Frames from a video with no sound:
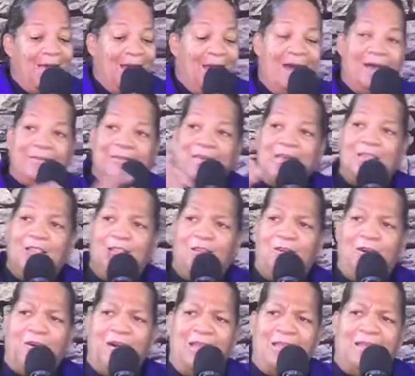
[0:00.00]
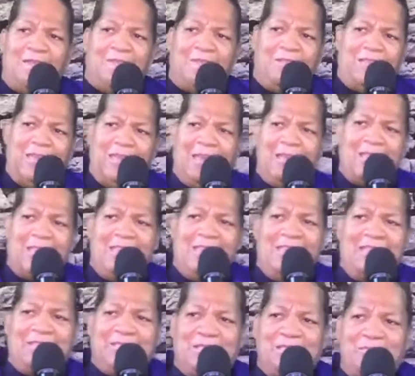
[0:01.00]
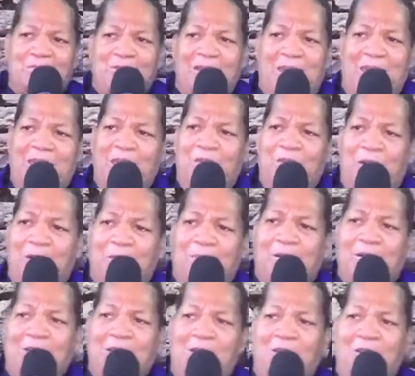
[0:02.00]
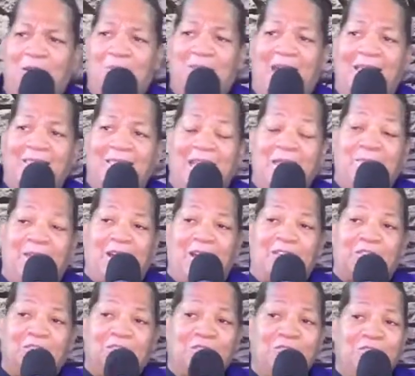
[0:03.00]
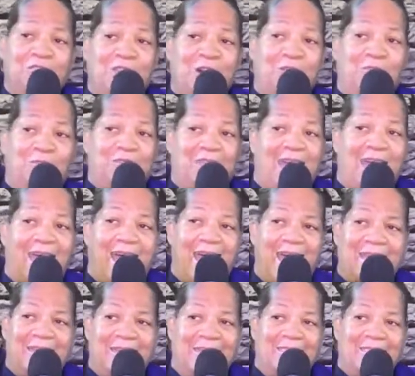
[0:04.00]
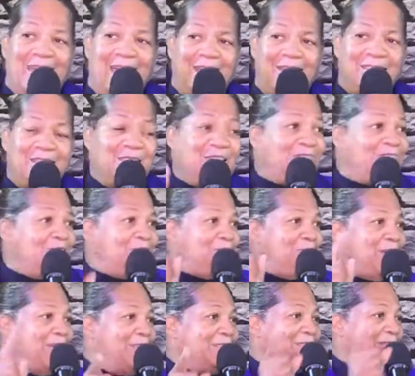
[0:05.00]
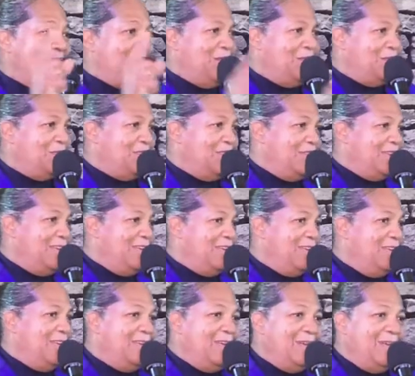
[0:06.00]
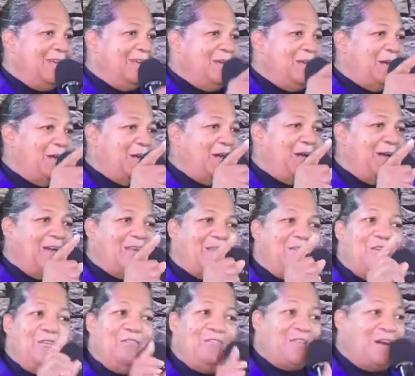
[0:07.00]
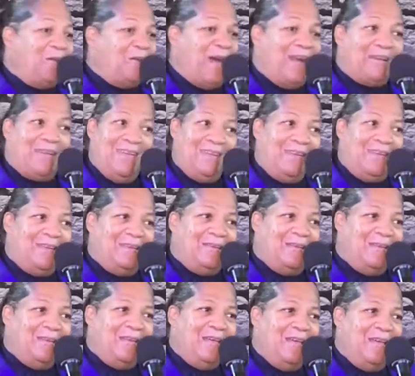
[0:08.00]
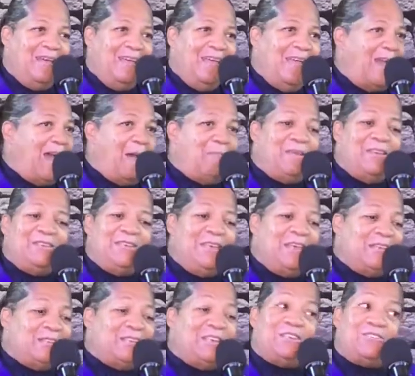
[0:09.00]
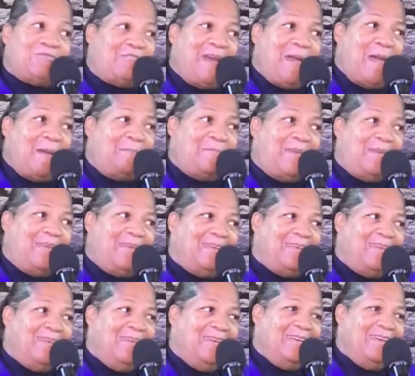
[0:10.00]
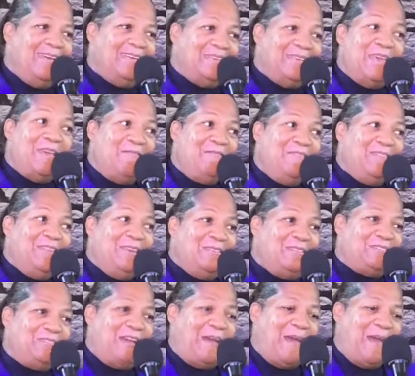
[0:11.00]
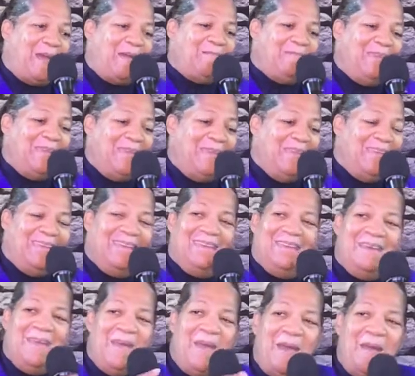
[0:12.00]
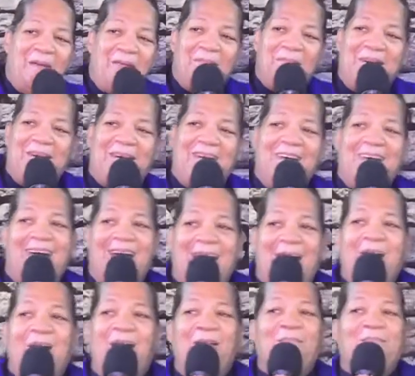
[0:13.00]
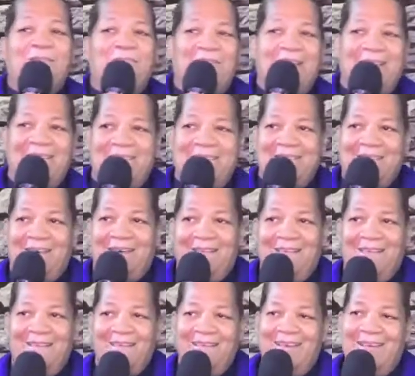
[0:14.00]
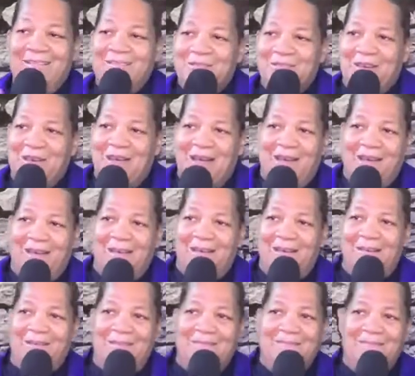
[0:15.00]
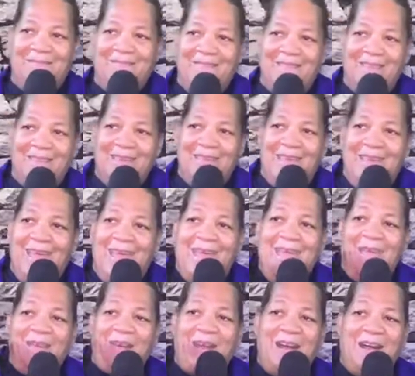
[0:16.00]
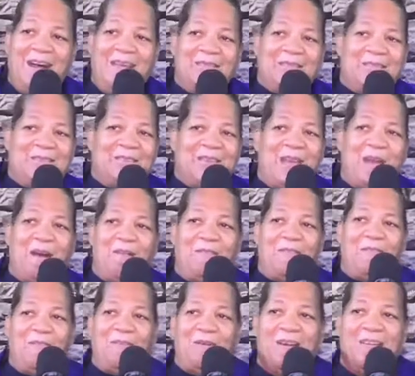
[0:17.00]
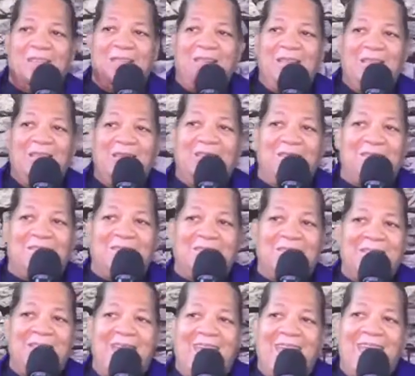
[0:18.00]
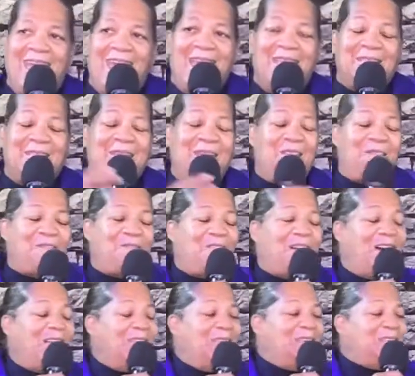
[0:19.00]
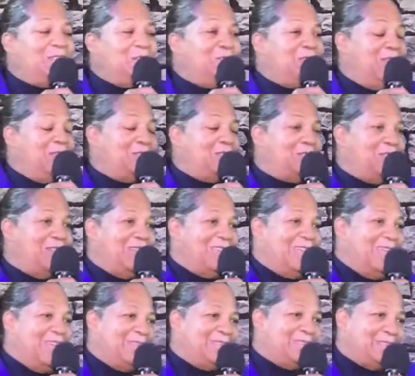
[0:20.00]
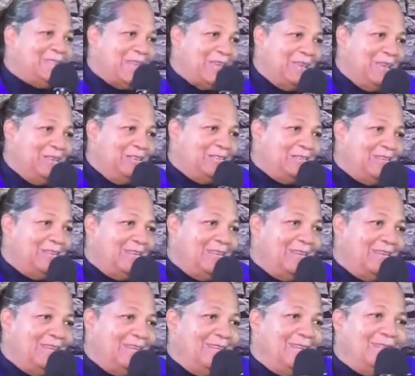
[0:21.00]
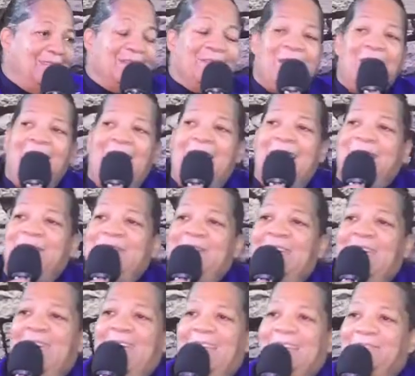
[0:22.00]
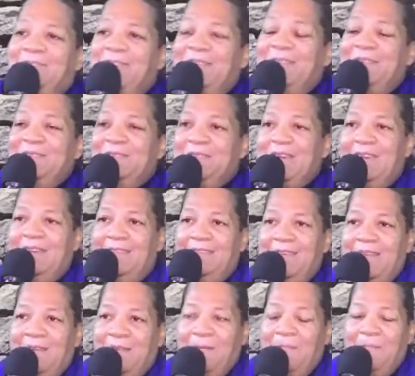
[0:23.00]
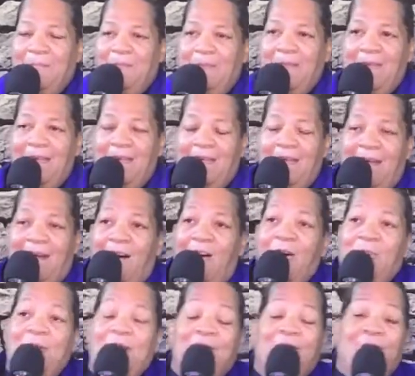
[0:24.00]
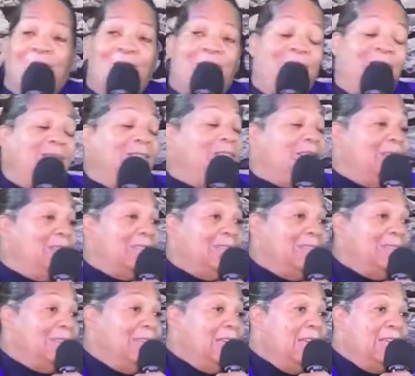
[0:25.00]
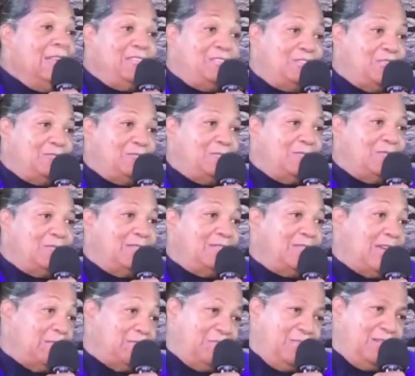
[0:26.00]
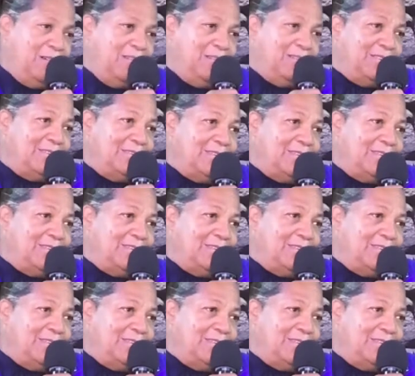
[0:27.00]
I said, Lord, if that is the way, you will put her in my life because you know that I cannot disrespect the elderly. Uh, you know I can't. I mean, she, she's trying me. She really trying me. but I humbled myself. To God. And God just kept on delivering. And then finally she went into her last stage. And she asked me, she said, now, all before I really didn't need you that much.